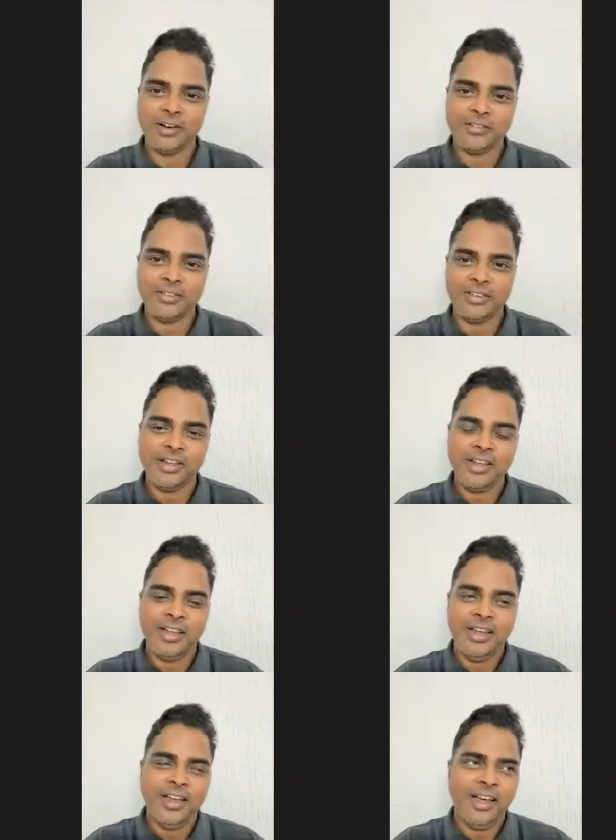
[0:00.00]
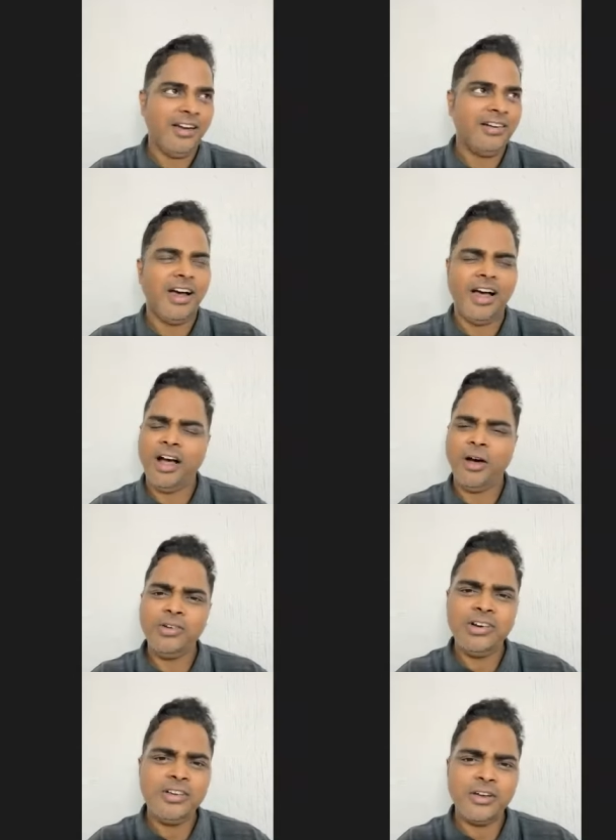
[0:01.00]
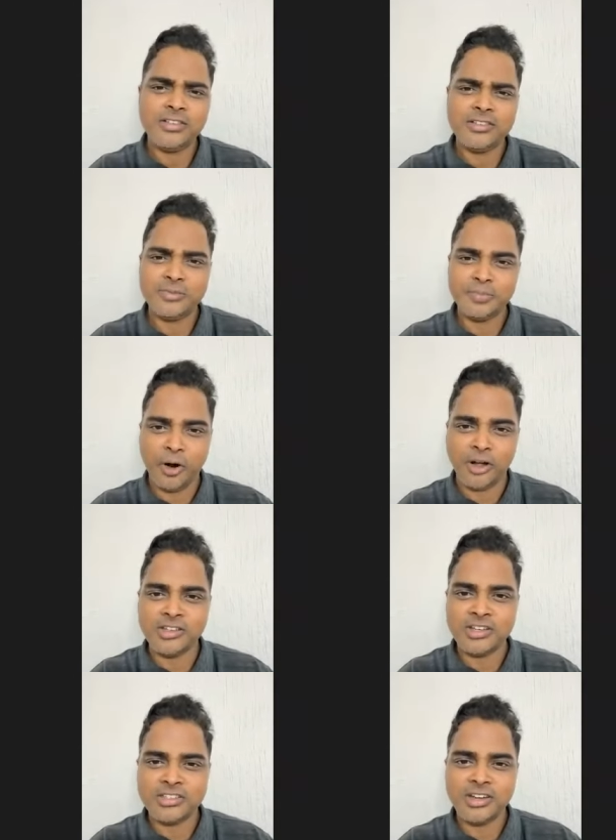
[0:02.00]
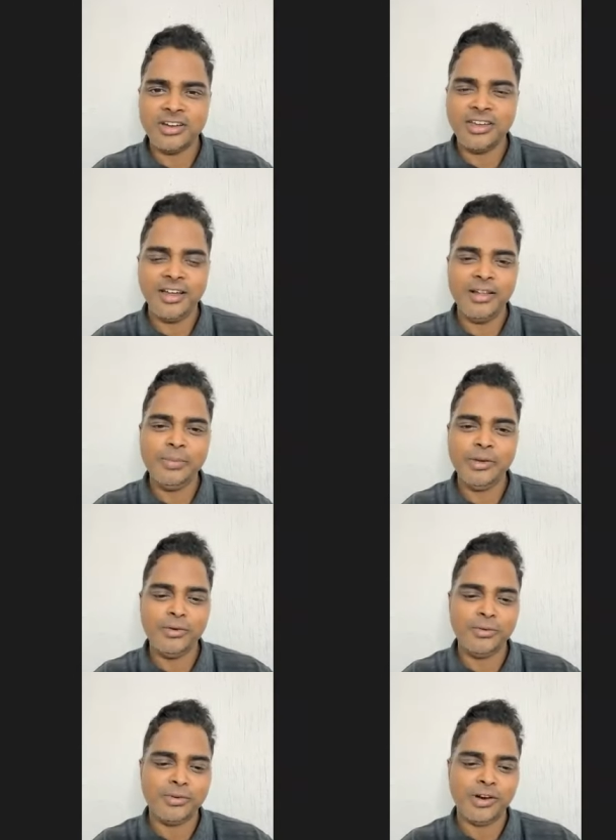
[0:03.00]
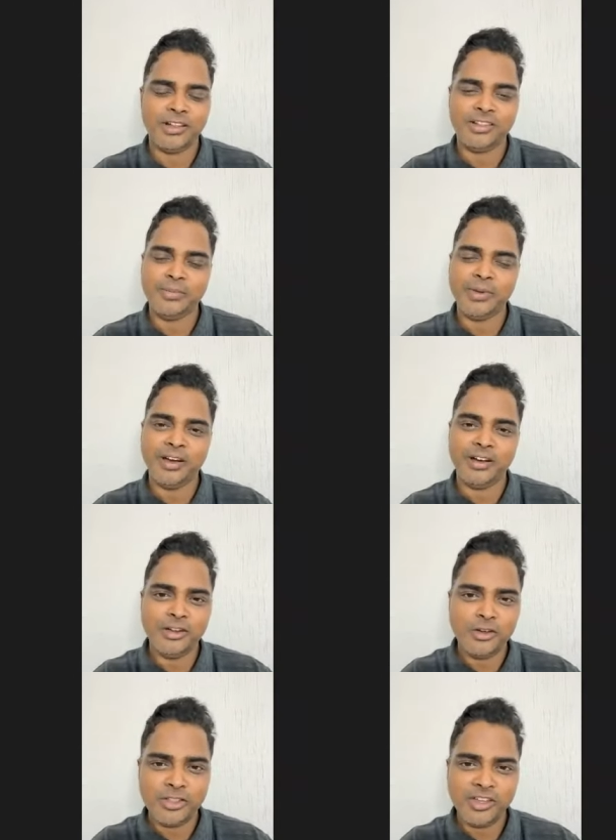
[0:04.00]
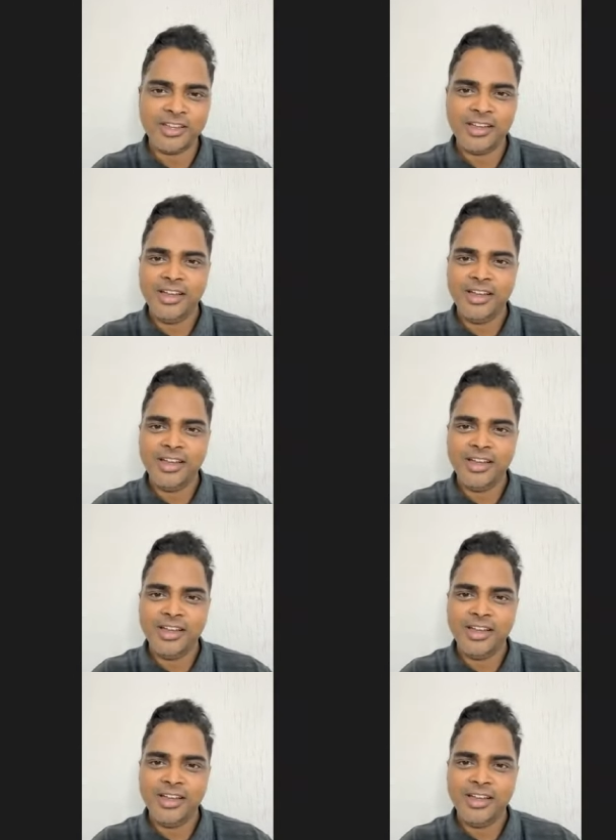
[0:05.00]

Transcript: wonderful. And how did your this project journey help you, uh, Deepika? Do you think